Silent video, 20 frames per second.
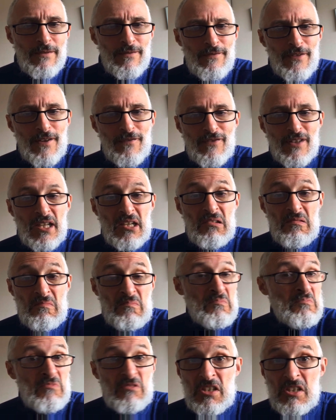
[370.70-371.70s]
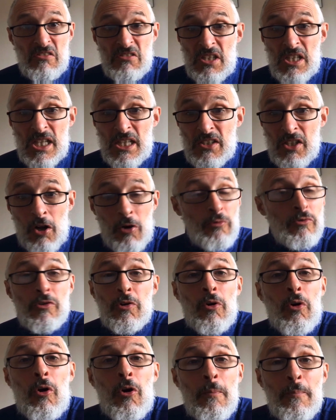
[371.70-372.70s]
50, 60 years old
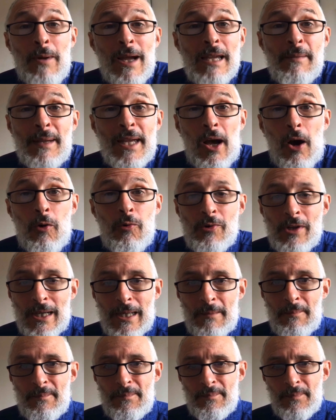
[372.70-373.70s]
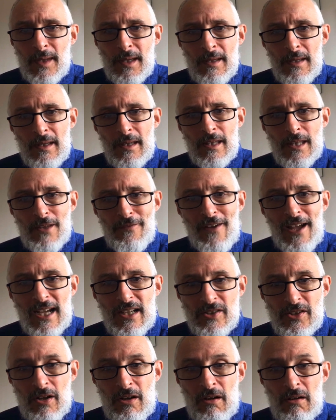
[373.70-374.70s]
or maybe older, the
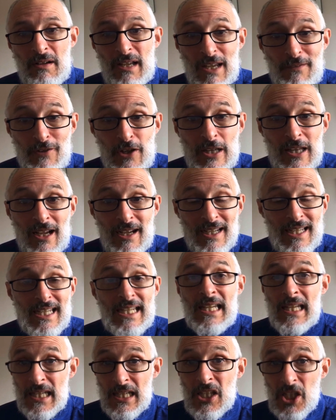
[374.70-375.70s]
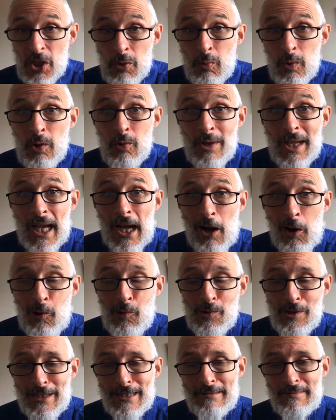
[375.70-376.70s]
facts are if you're lucky, you will get
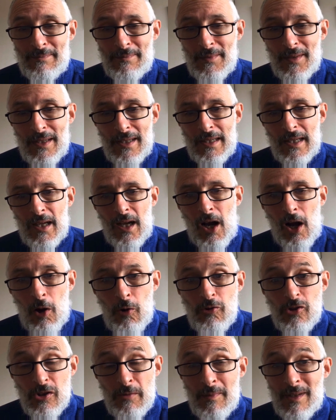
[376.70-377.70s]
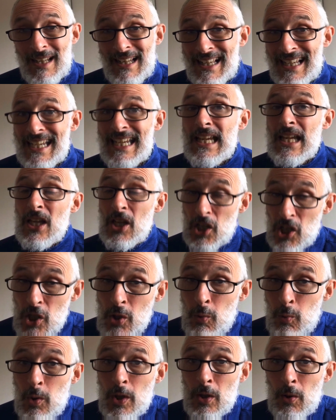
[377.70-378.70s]
older. Ultimately,
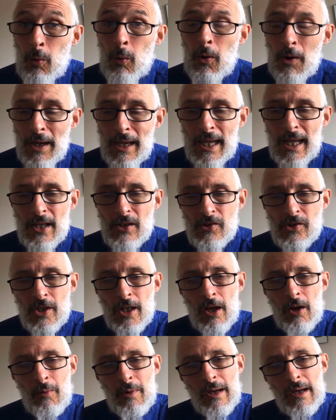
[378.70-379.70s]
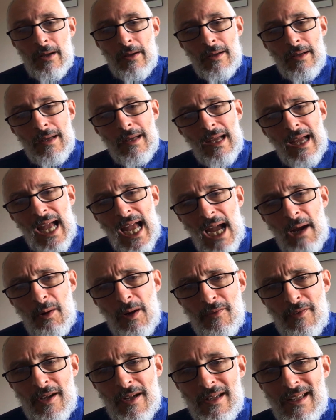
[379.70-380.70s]
you will get slower.
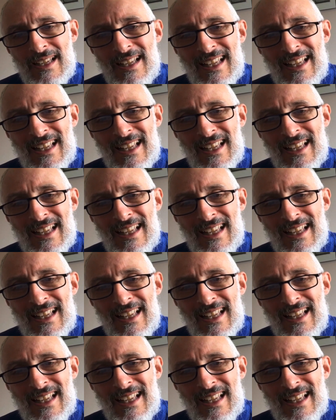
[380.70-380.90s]
However,